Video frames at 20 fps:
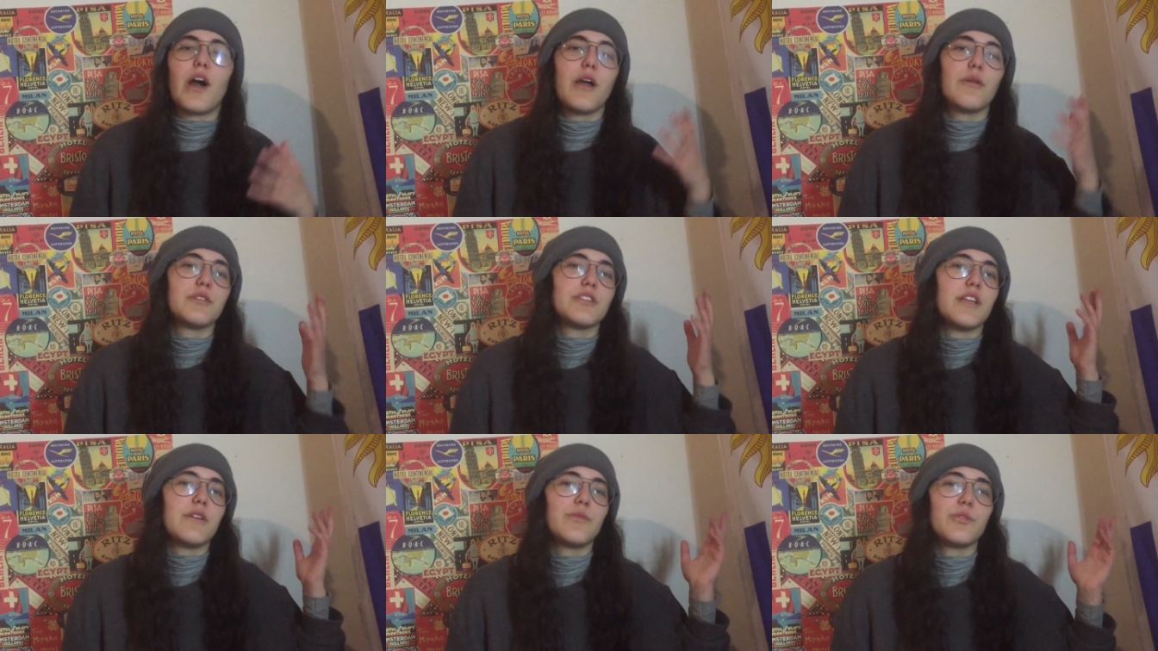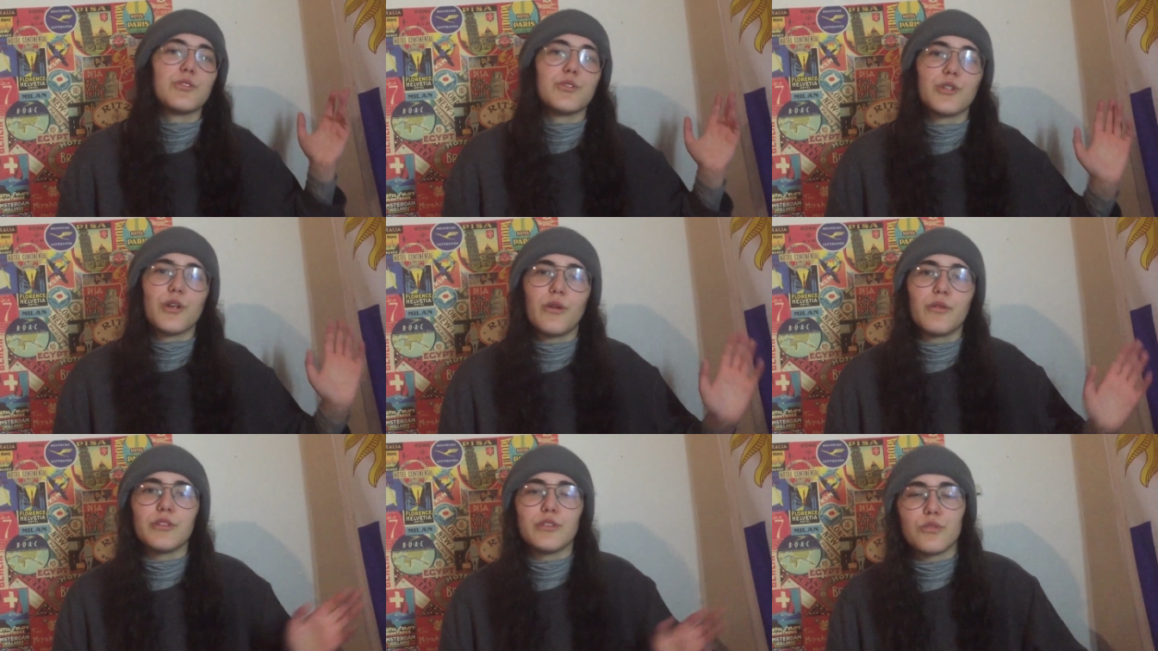I was able to
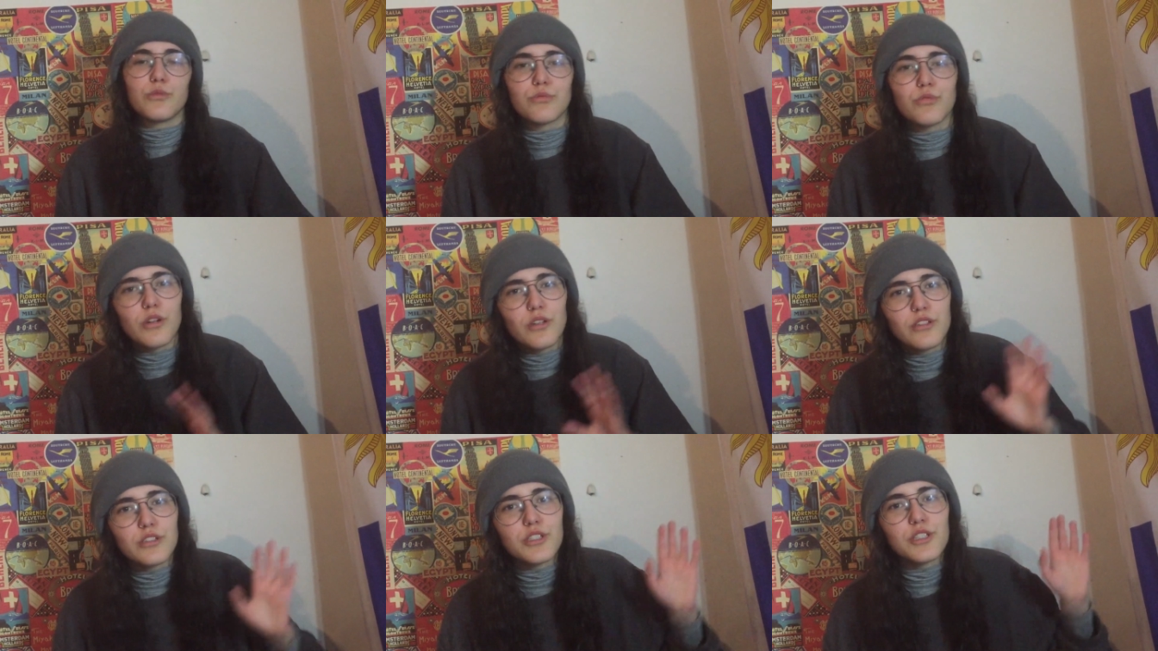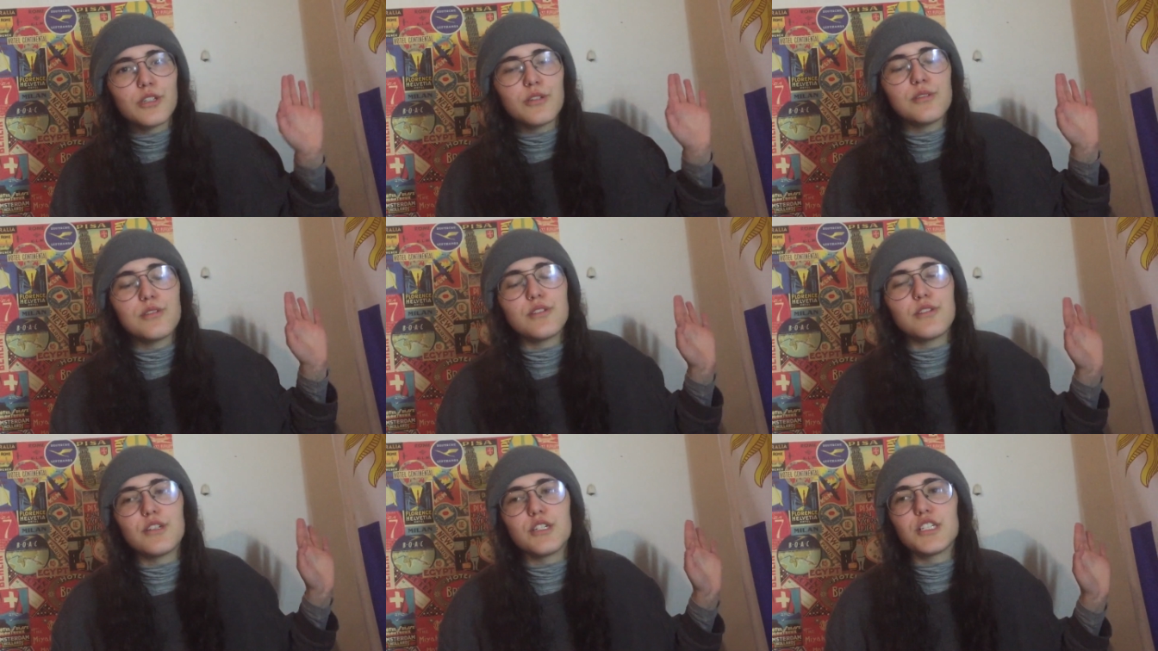go into roller
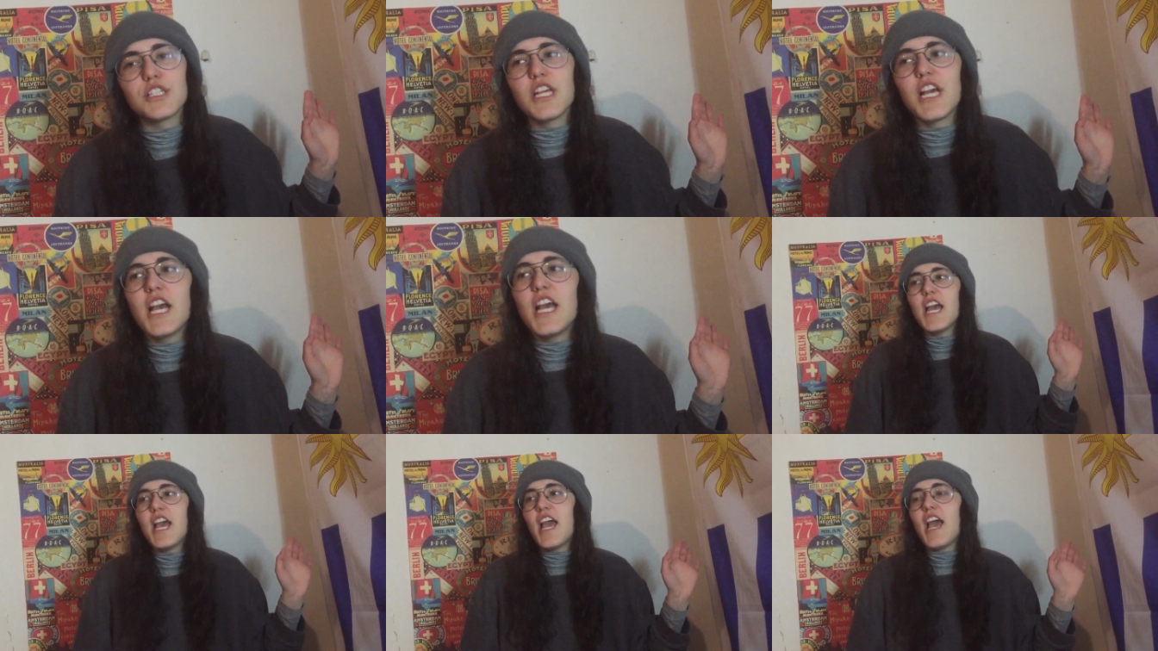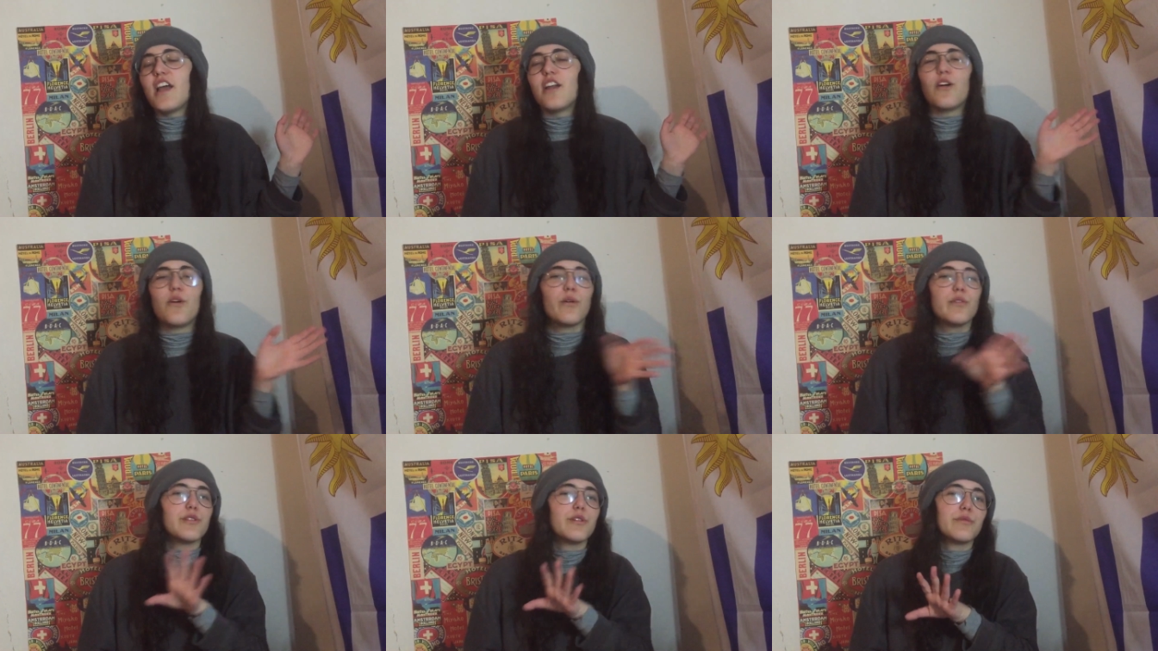coasters, and
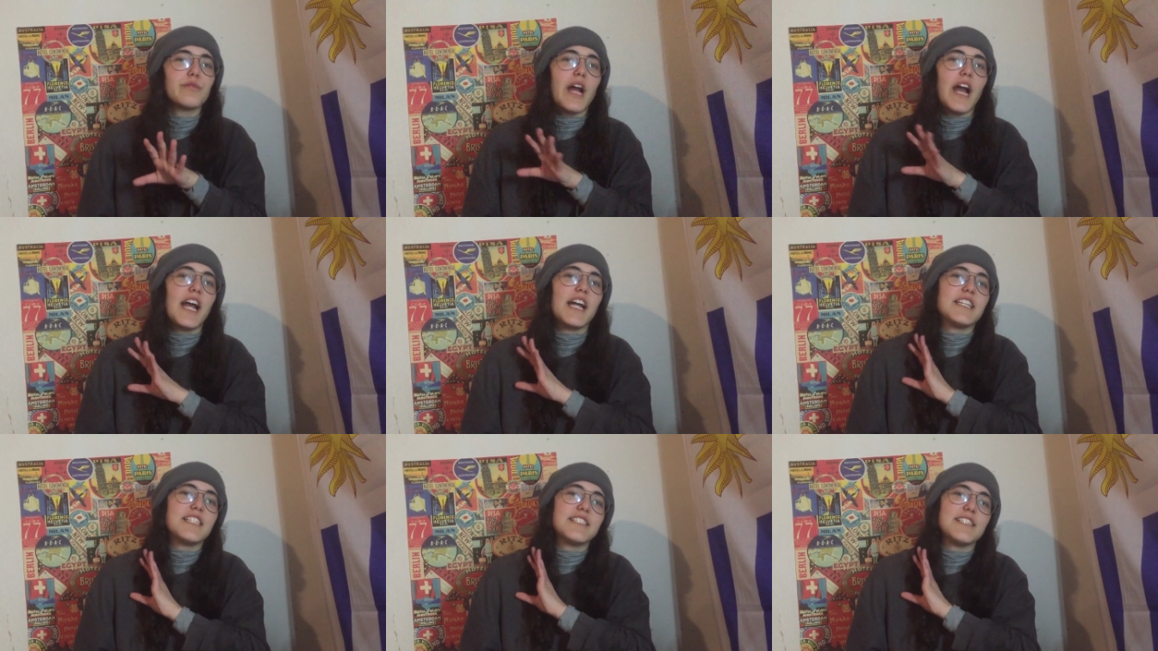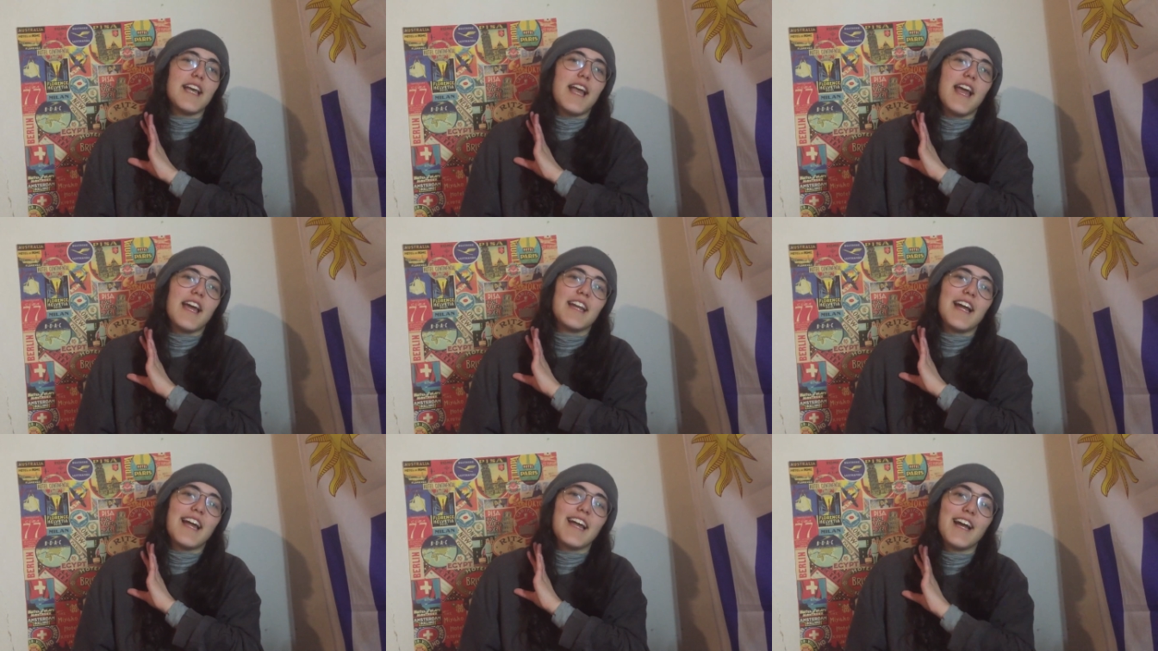all the rides
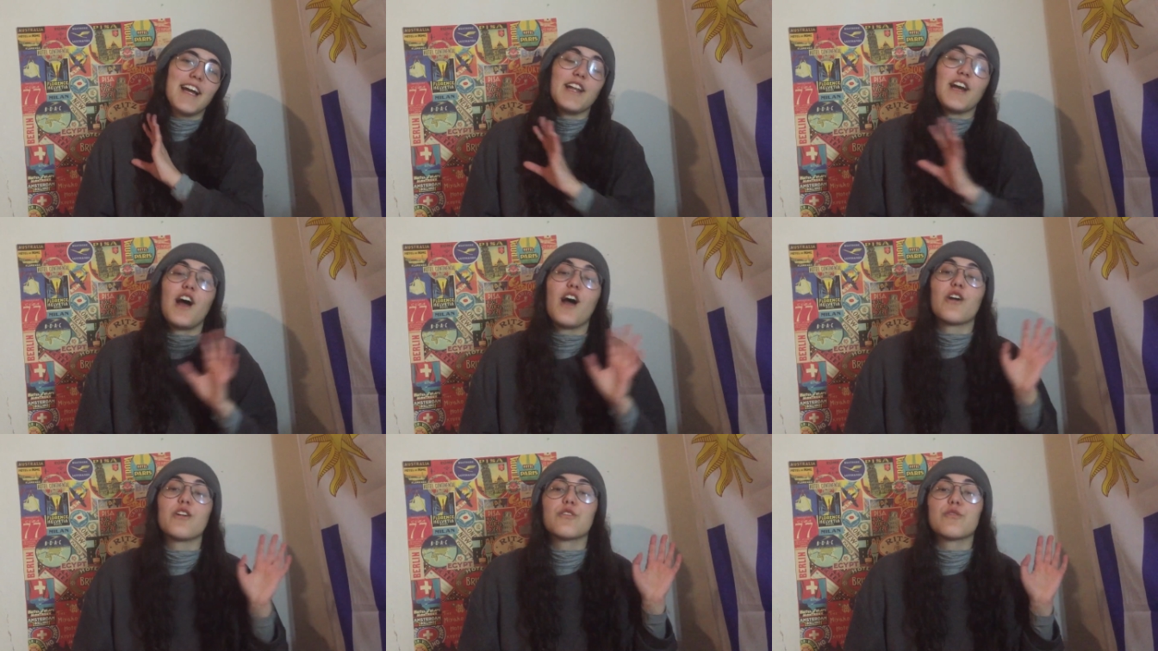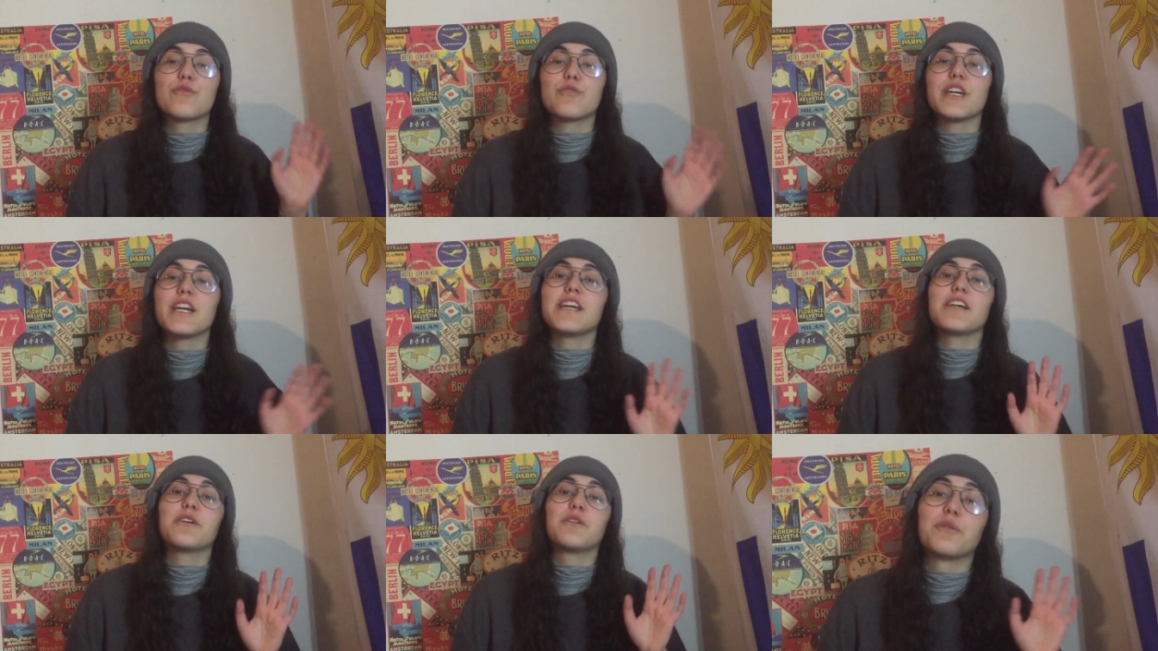and I had a
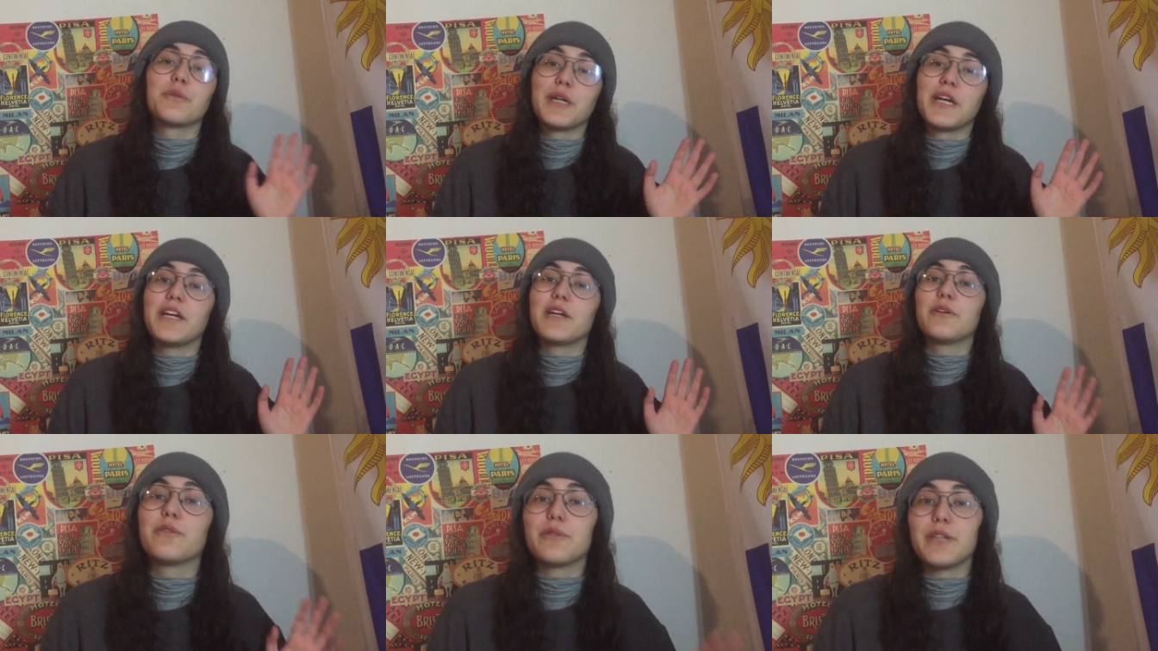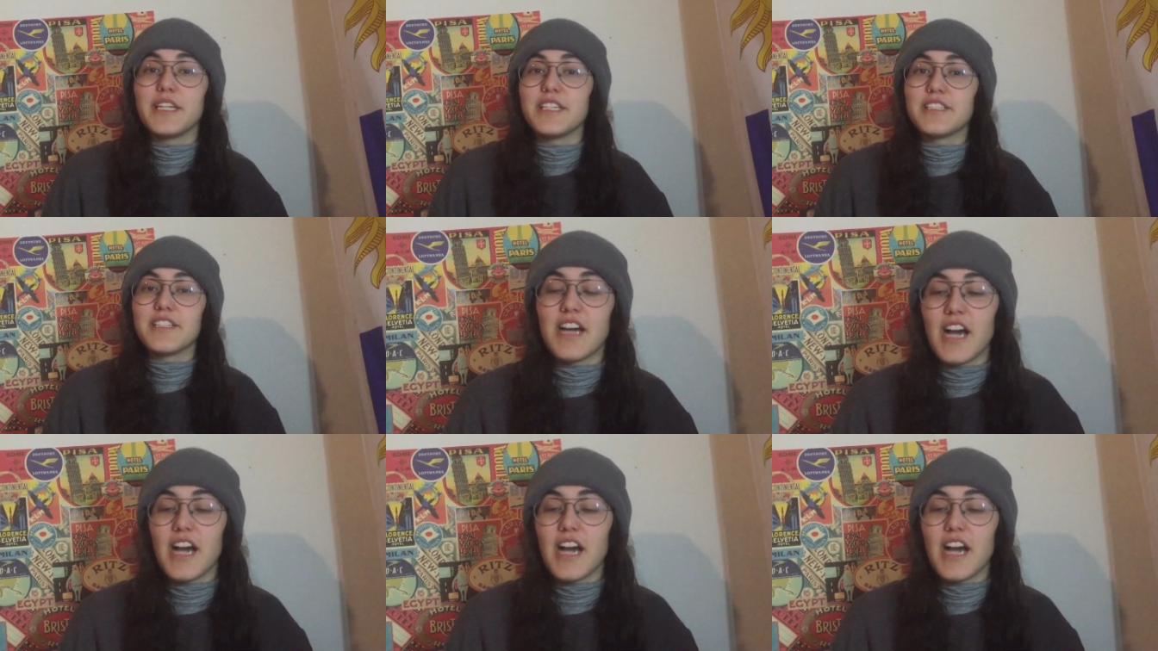great, great, great